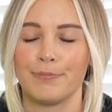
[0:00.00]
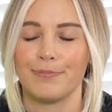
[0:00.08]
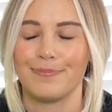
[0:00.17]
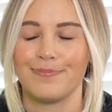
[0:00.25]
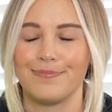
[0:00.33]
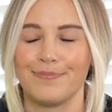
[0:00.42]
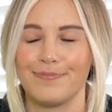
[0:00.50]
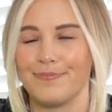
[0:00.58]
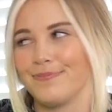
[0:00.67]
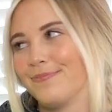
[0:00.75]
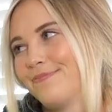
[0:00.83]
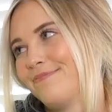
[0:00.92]

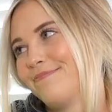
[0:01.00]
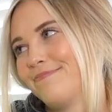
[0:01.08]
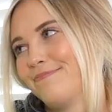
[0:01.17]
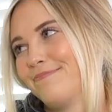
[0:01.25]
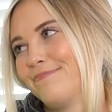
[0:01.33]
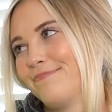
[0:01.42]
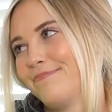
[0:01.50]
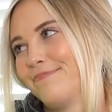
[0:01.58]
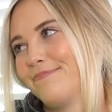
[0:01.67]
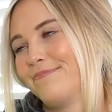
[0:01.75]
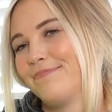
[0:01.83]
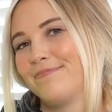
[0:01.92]

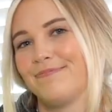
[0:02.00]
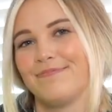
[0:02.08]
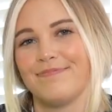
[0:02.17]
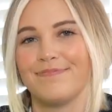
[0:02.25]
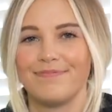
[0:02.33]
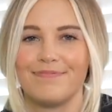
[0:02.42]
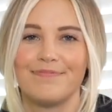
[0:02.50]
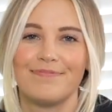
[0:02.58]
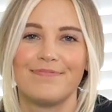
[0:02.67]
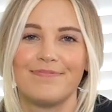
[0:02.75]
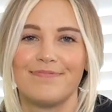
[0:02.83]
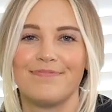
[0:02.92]

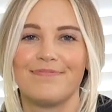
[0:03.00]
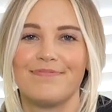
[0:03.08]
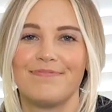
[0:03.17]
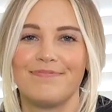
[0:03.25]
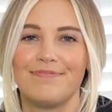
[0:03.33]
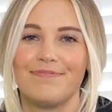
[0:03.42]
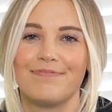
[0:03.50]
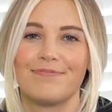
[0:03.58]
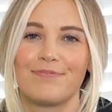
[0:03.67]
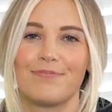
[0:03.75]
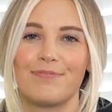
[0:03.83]
The person shown says nothing.